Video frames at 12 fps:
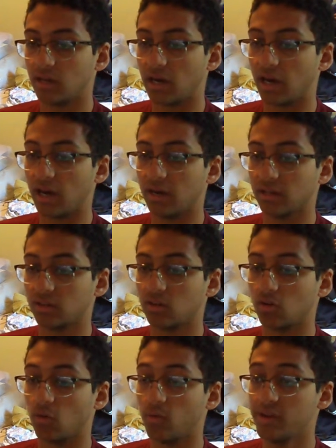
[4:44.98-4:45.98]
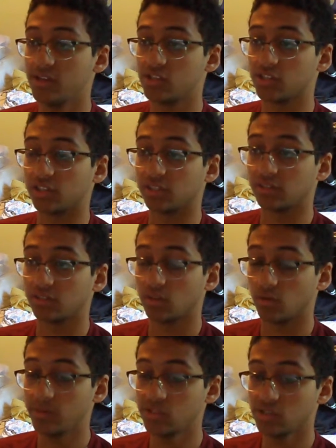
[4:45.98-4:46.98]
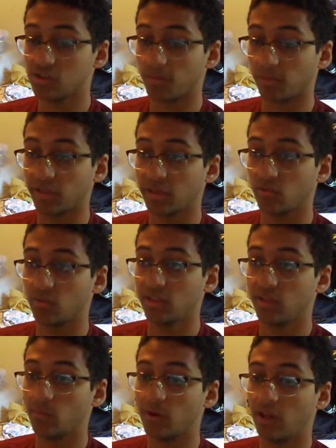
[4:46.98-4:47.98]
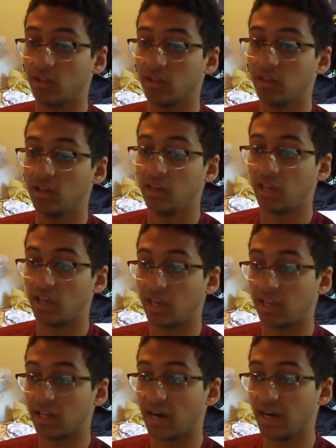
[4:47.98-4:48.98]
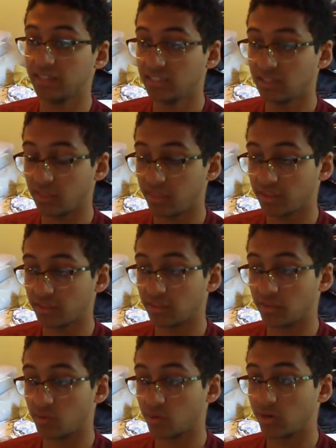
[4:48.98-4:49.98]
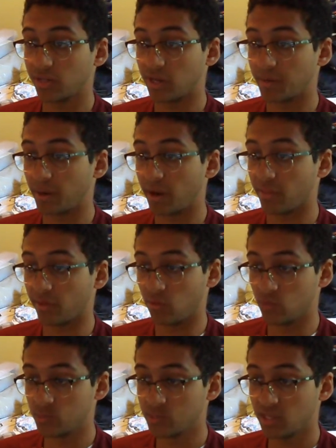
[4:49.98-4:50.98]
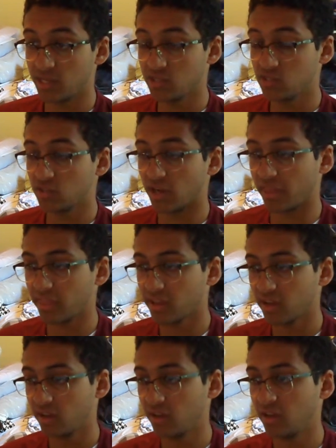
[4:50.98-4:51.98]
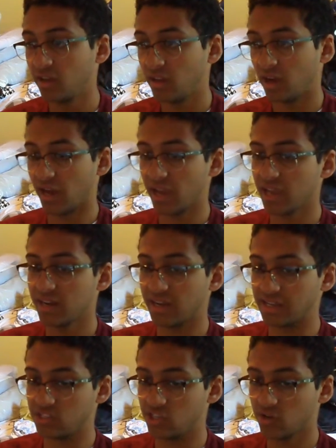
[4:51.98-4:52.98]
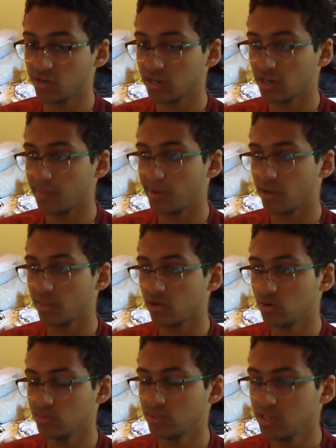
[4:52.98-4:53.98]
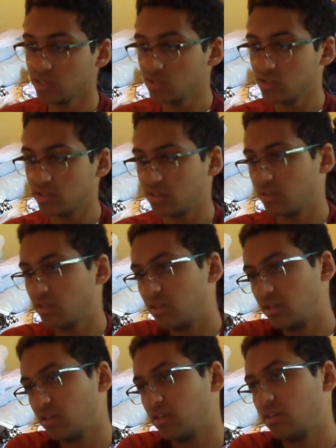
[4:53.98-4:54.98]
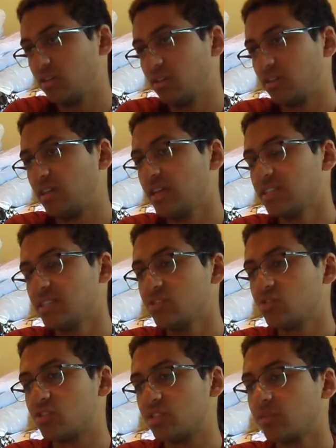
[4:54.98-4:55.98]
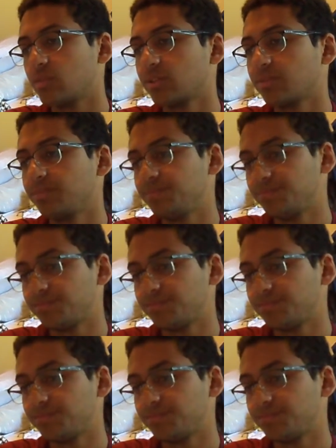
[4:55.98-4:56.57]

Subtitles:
Croatia. Croatia are playing really well, and I didn't think that they were going to come out of the group stage. I think I had Nigeria come out of the group stage. That's an interesting one.